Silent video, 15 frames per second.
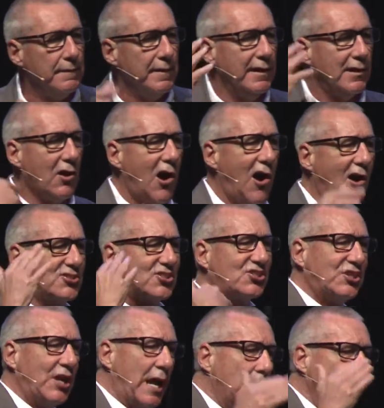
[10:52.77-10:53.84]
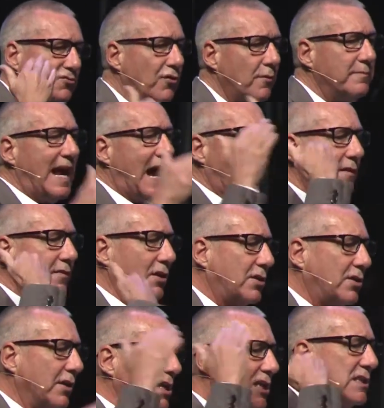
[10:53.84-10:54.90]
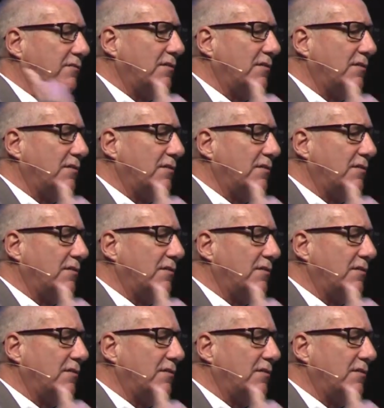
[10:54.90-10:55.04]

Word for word: It all stems from doubting the goodness of